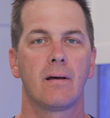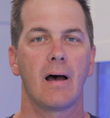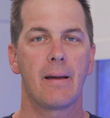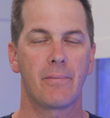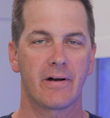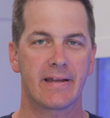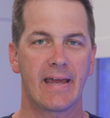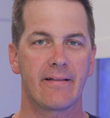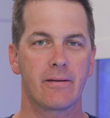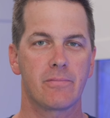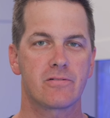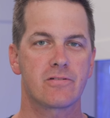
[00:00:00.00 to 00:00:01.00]
I'm Mark
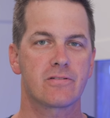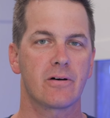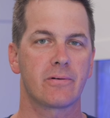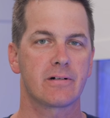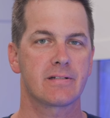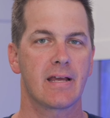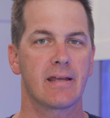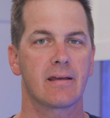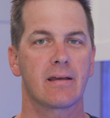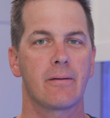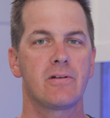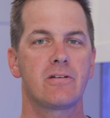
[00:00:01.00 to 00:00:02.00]
Callan, Mr. Saltwater
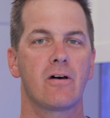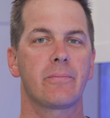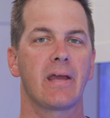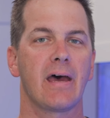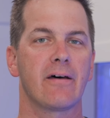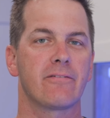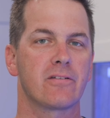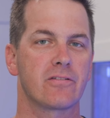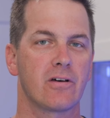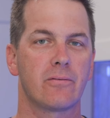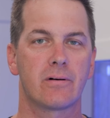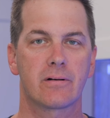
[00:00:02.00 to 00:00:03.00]
Tank, coming to you on behalf of
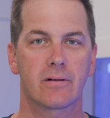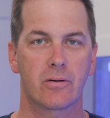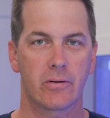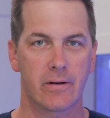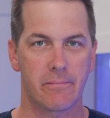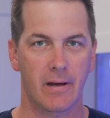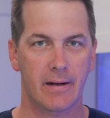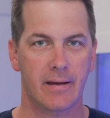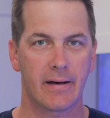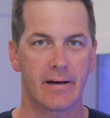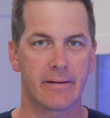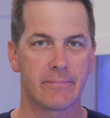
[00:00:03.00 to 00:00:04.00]

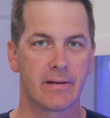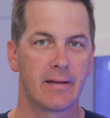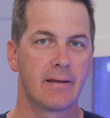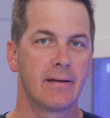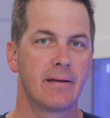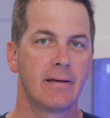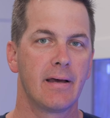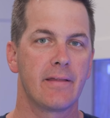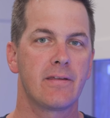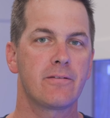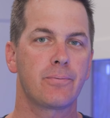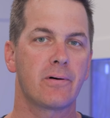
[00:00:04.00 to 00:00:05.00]
SaltwaterAquarium.com. At
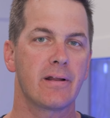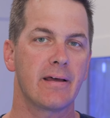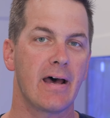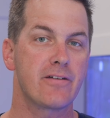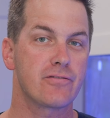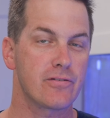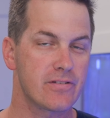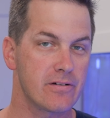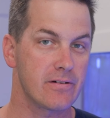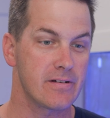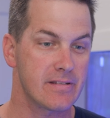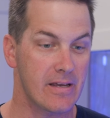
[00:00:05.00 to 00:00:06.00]
this point in the Hydro
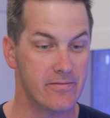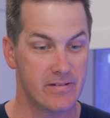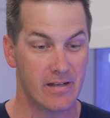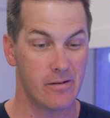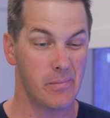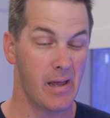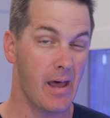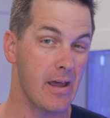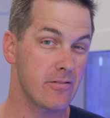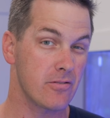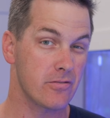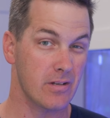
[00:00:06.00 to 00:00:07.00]
series, I've set up my
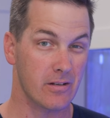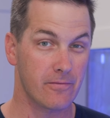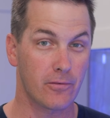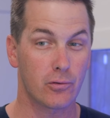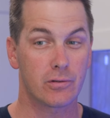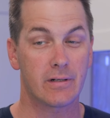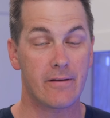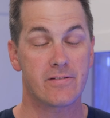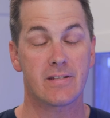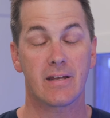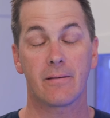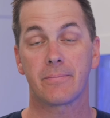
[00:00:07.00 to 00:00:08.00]
Hydros X4, I've
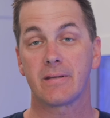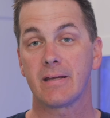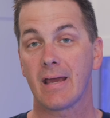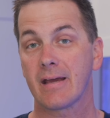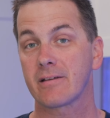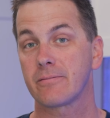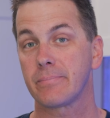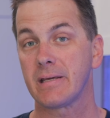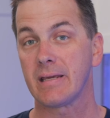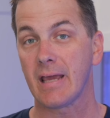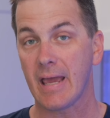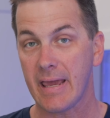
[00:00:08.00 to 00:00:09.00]
set up the
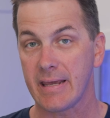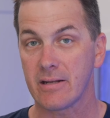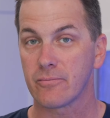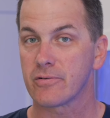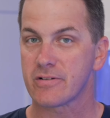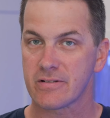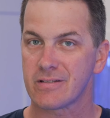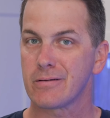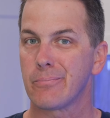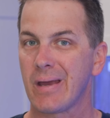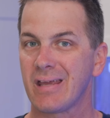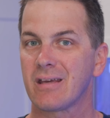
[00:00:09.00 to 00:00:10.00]
XP8, which is
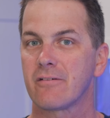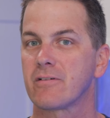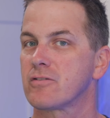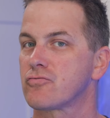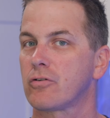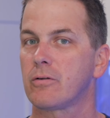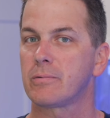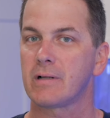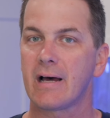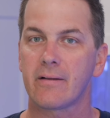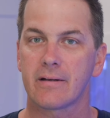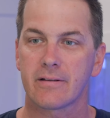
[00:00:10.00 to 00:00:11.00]
the bank of controllable
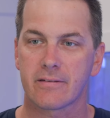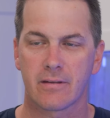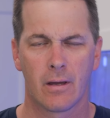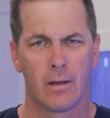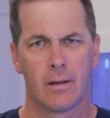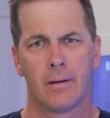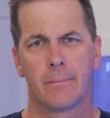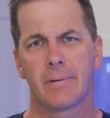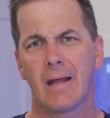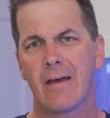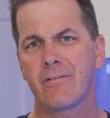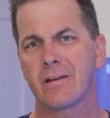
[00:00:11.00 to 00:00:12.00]
outlets,
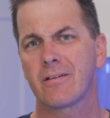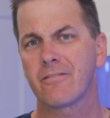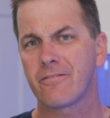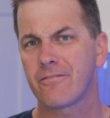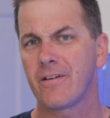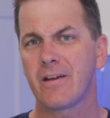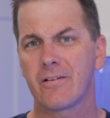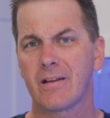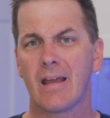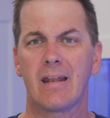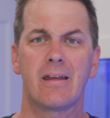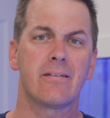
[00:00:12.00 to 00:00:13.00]
but I haven't configured
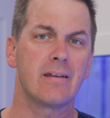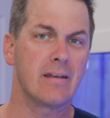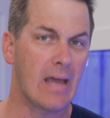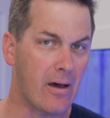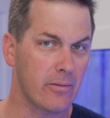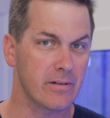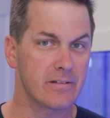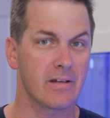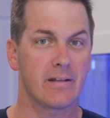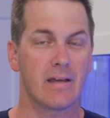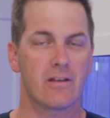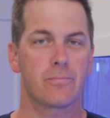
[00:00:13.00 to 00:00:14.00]
any of the outlets
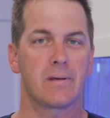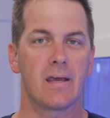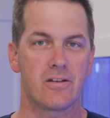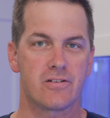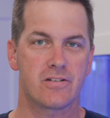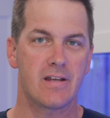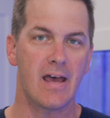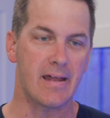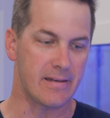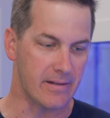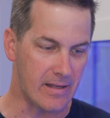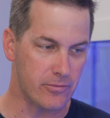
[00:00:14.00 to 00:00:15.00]
on the XP8 just
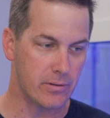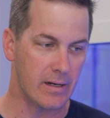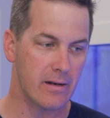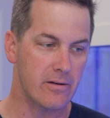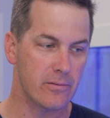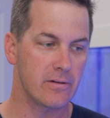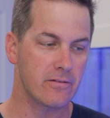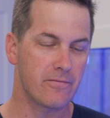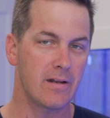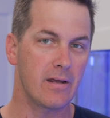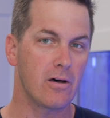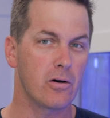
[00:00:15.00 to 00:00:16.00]
yet. Now that's what I'm going to do in this
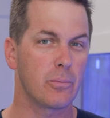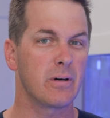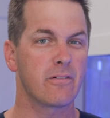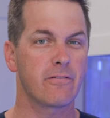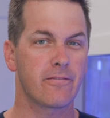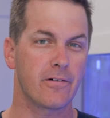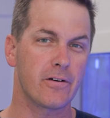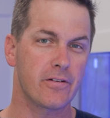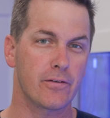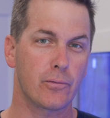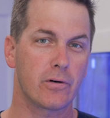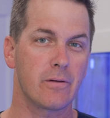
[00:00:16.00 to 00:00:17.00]
video, but
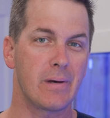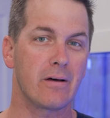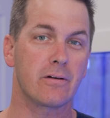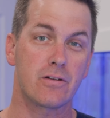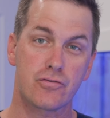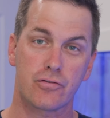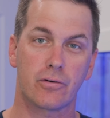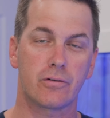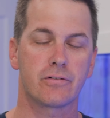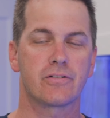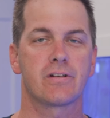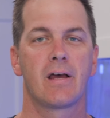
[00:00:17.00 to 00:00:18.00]
first a word about
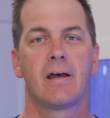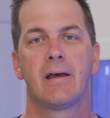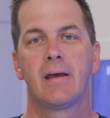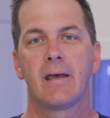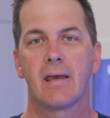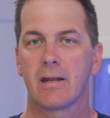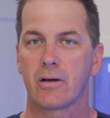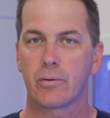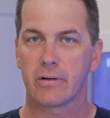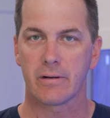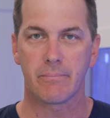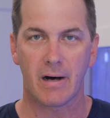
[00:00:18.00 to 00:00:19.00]
controllers and
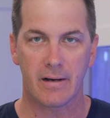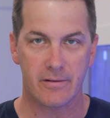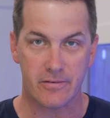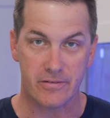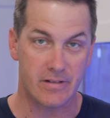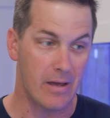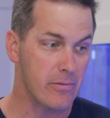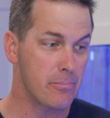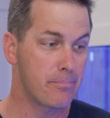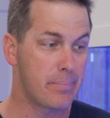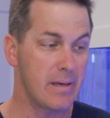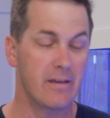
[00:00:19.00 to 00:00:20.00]
aquarium monitors. I'm a
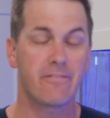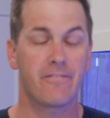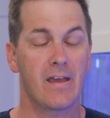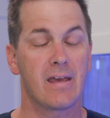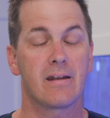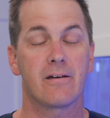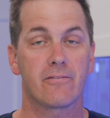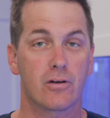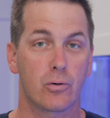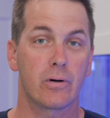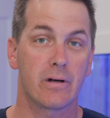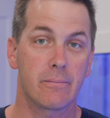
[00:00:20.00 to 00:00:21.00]
big fan of
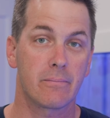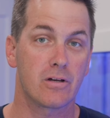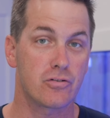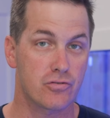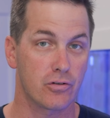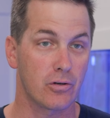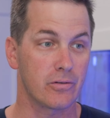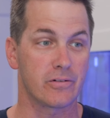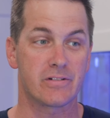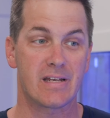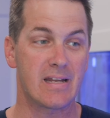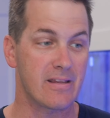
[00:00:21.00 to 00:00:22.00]
aquarium
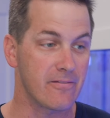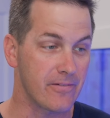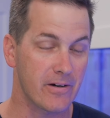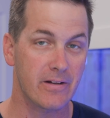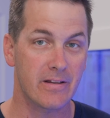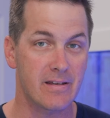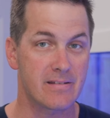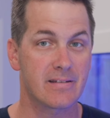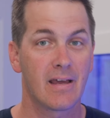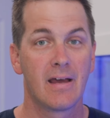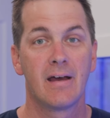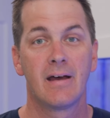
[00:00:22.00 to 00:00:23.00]
controllers, and at the very least,